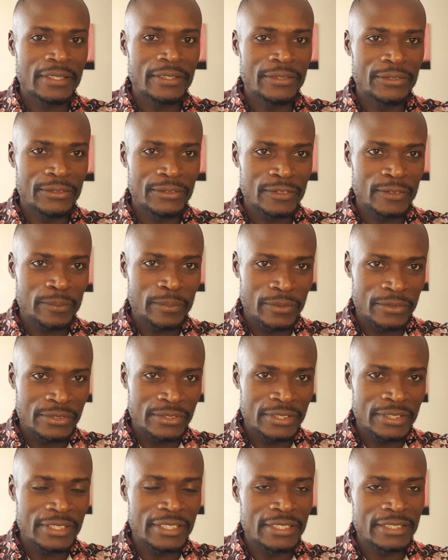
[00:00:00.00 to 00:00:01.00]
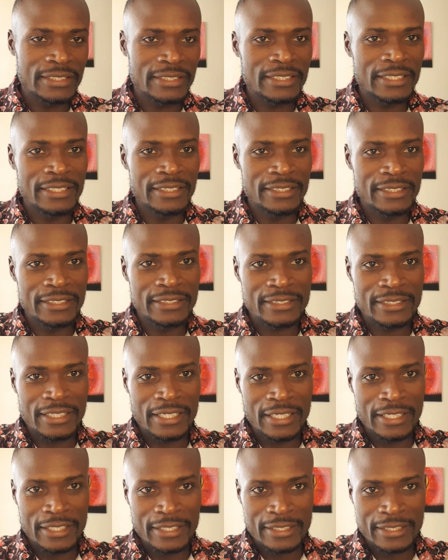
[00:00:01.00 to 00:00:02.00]
Don't proceed and say these
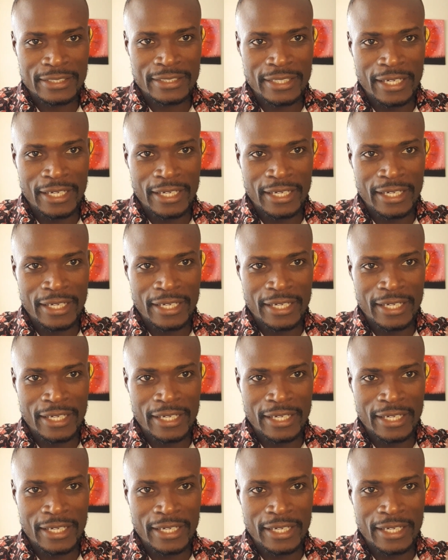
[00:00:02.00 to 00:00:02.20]
are